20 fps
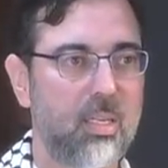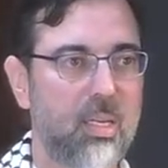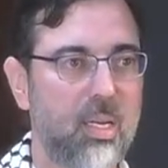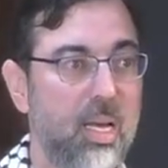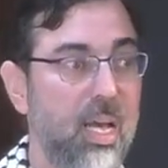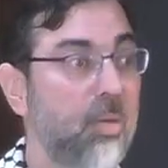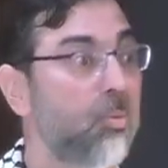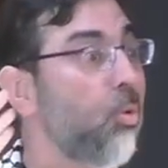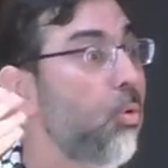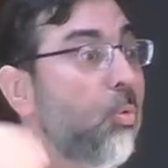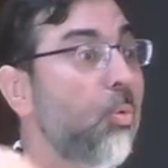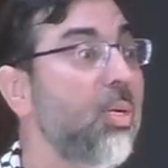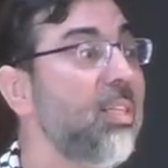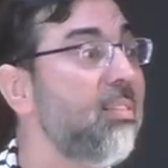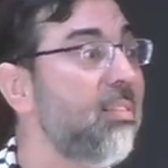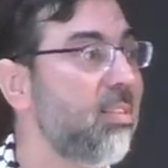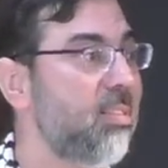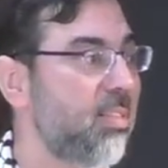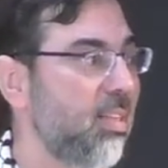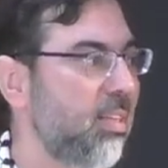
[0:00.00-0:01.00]
And we're
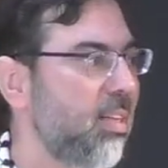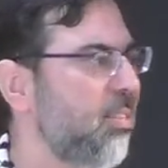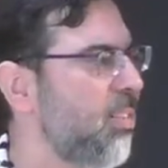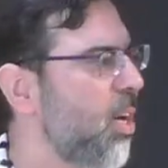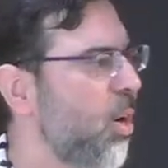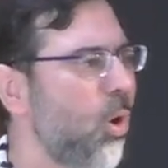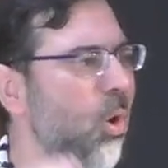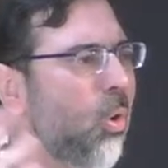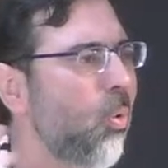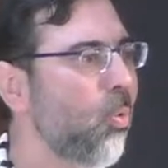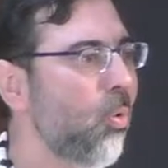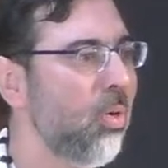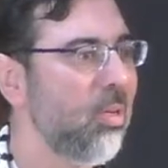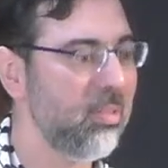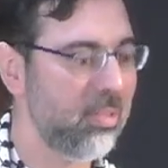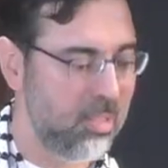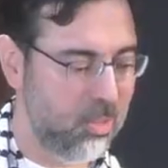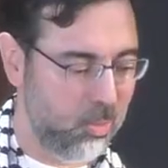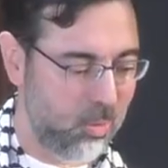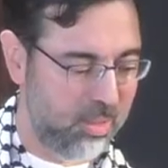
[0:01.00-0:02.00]
witnessing it. The whole world
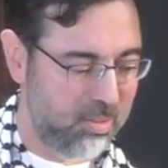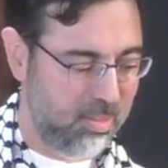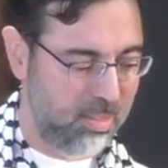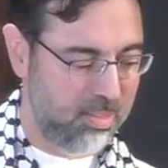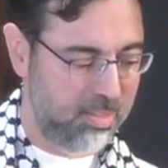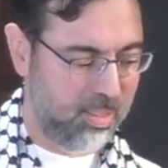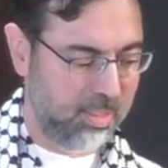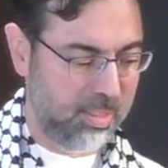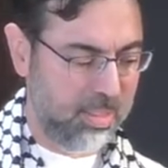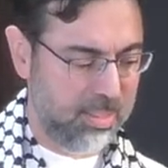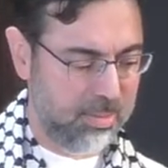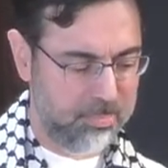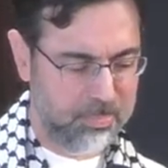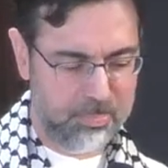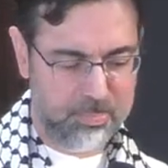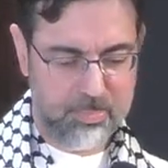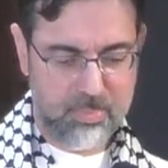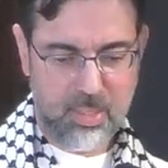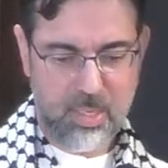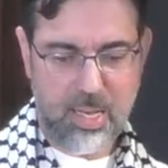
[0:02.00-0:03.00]
is witnessing it.
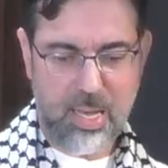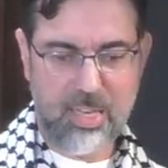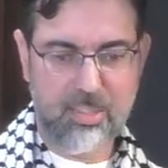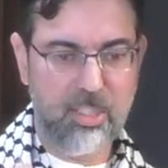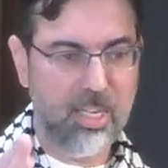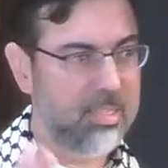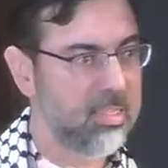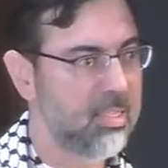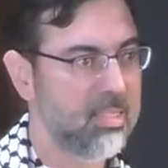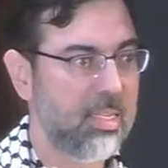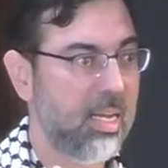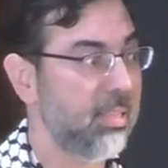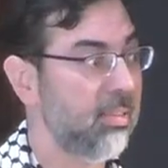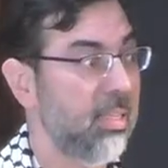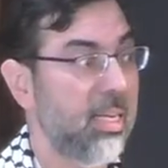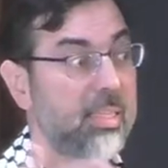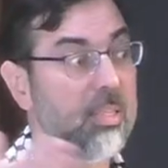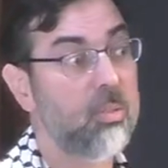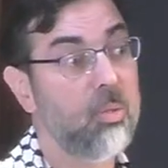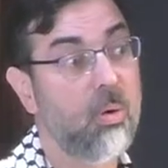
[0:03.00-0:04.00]
A genocide
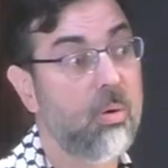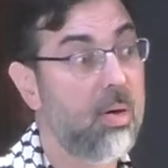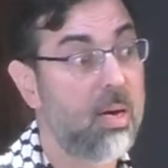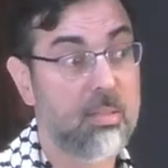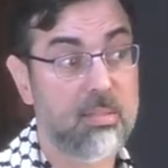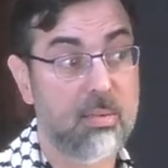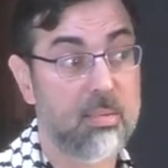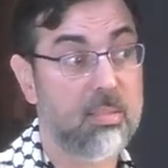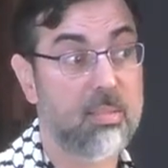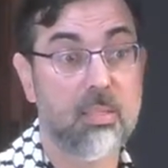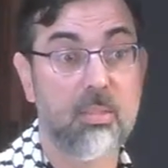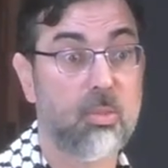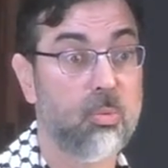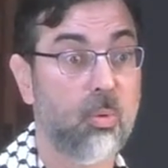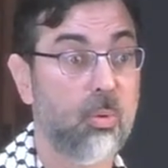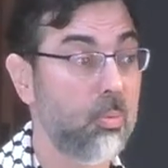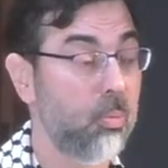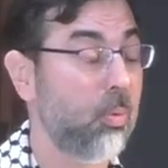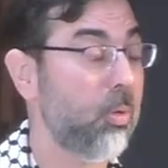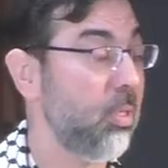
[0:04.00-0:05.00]
like no other since
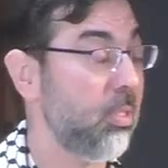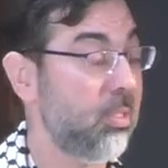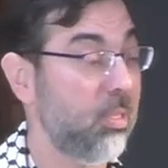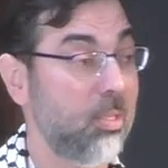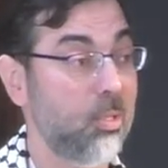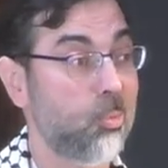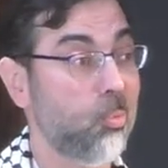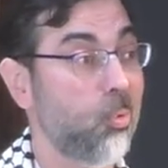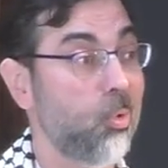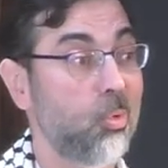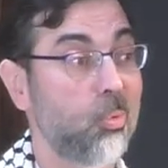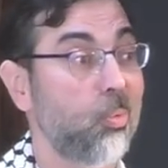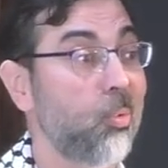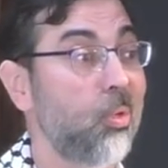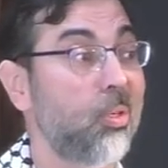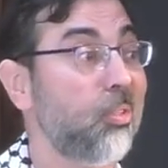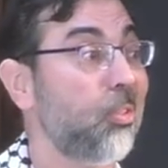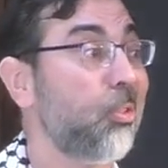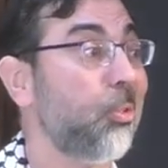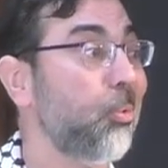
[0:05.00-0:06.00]
World
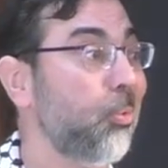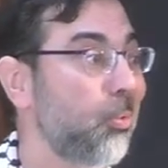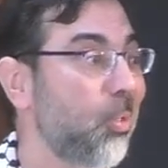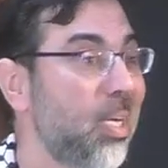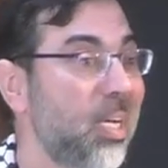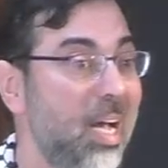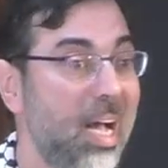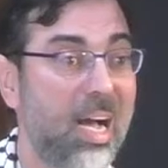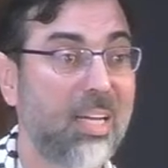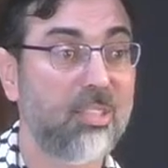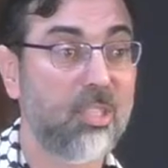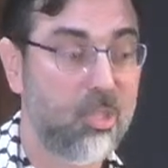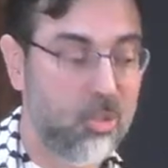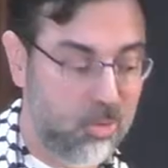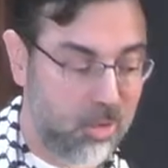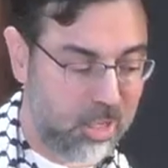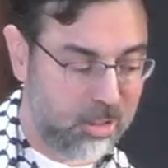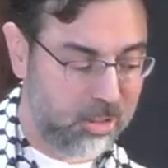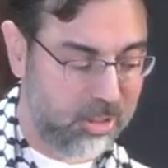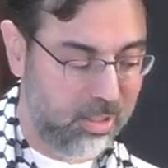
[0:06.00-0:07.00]
War II. A
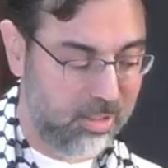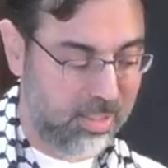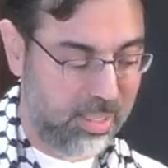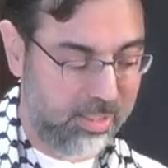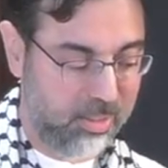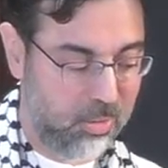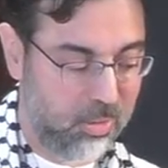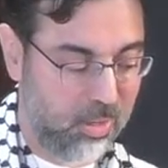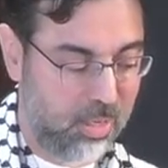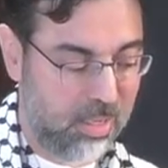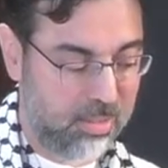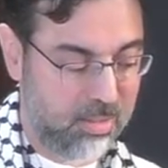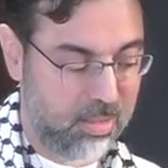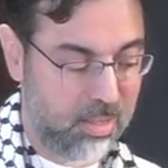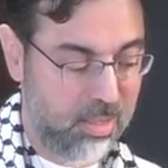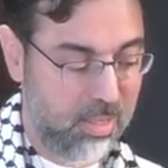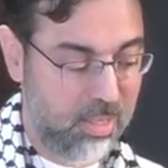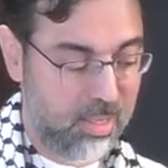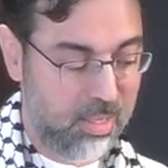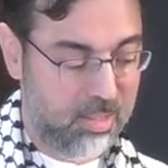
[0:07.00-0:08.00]
destruction like no other
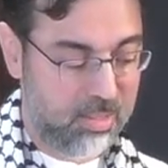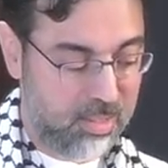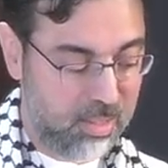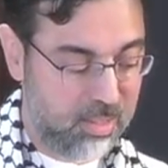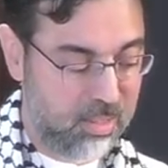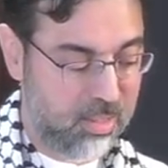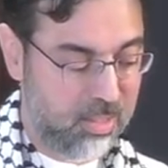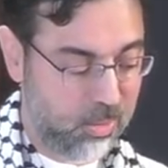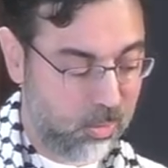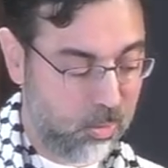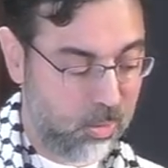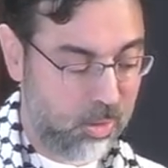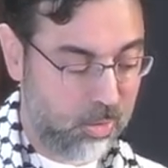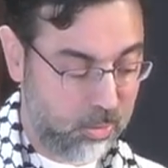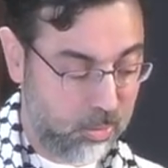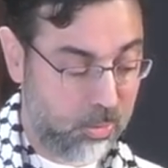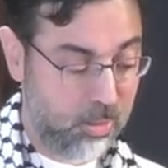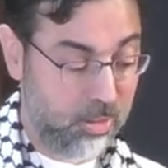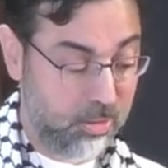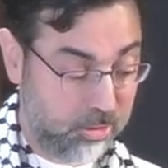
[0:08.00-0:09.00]
since World
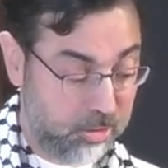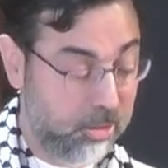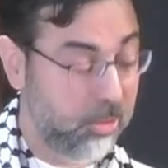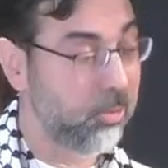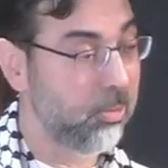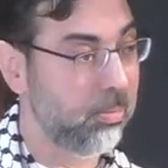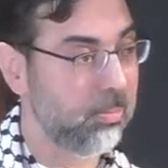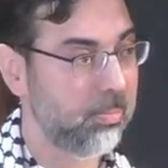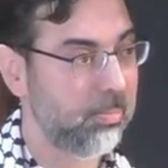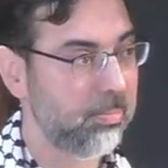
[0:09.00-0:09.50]
War II.